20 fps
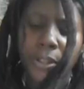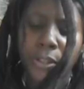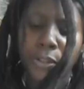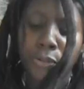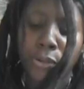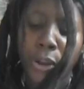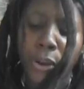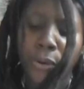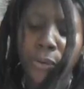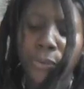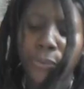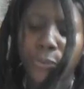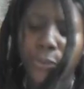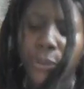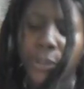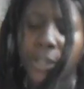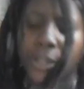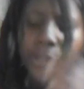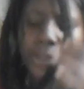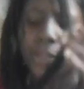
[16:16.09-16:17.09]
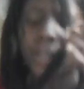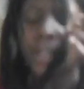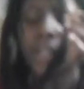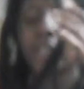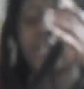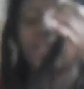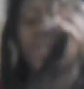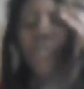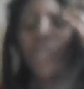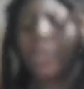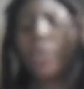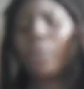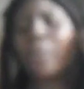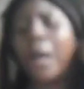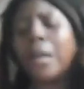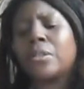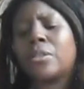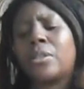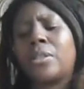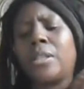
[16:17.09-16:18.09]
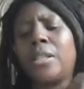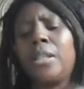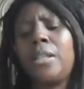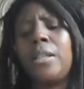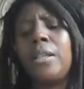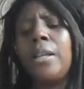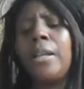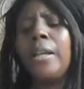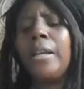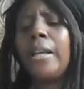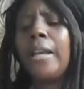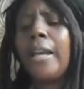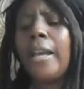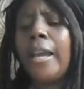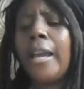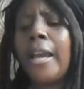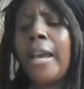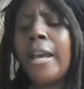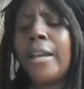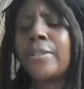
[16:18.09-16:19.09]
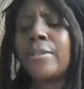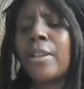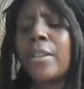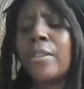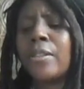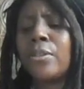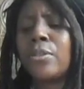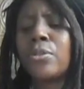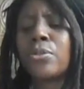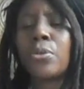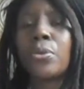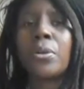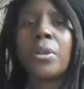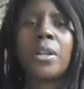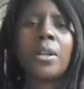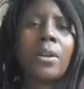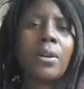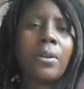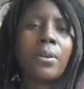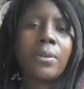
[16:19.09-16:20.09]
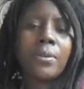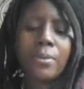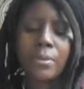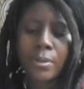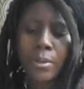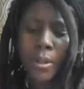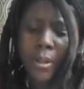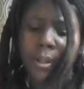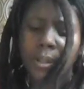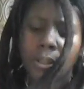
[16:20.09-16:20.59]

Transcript: known for his generosity, as the story goes.